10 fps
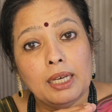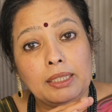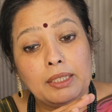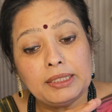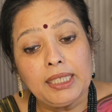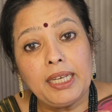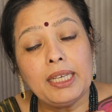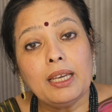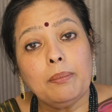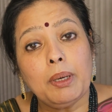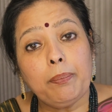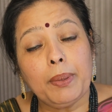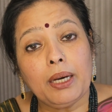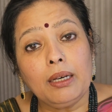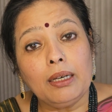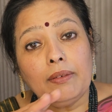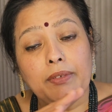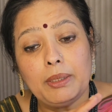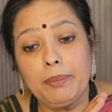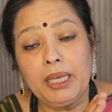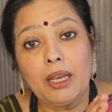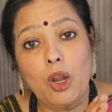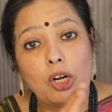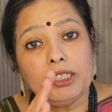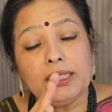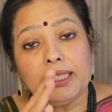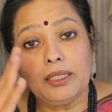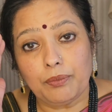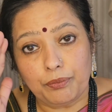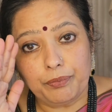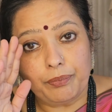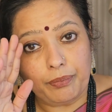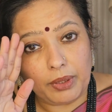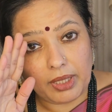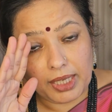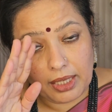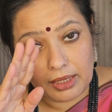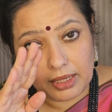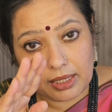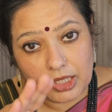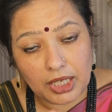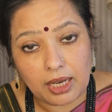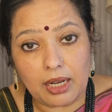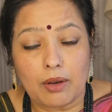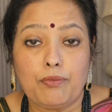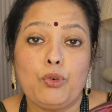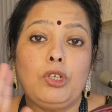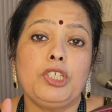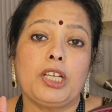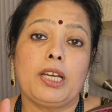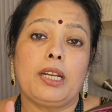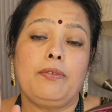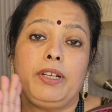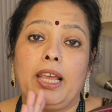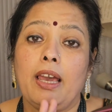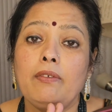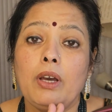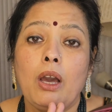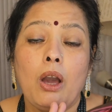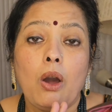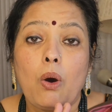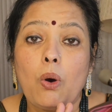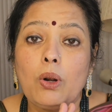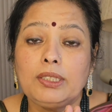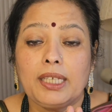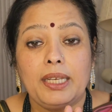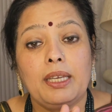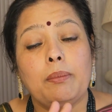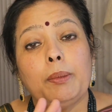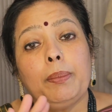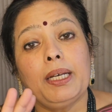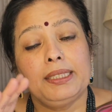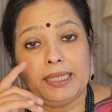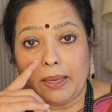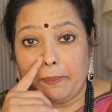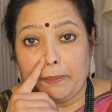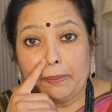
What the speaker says: the Sarigamapa will be constant in the chakra. Full chakra will have all Sarigamapa same.